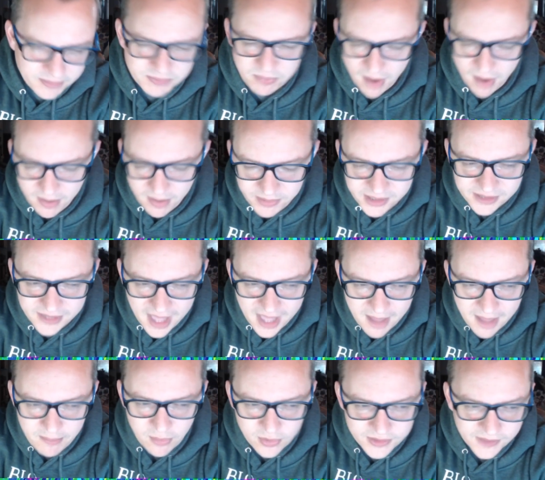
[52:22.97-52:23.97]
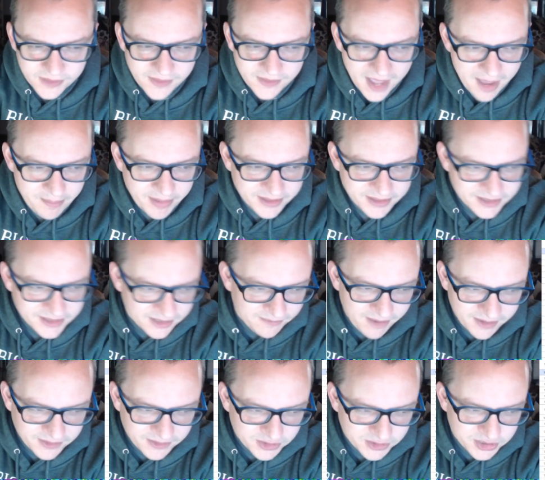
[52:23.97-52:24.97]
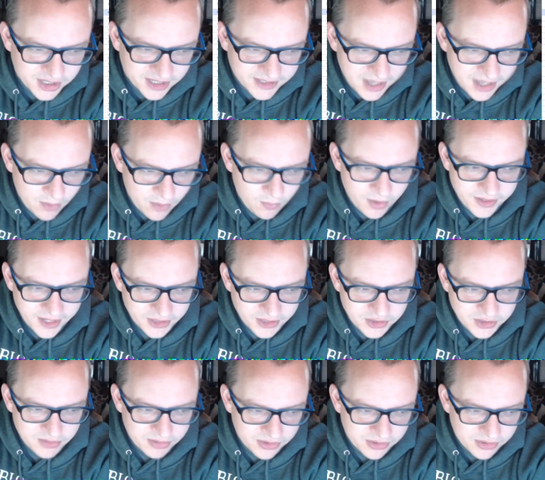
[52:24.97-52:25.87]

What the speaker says: Probably a lot more than that based on the fact that she has not 1, not 2, but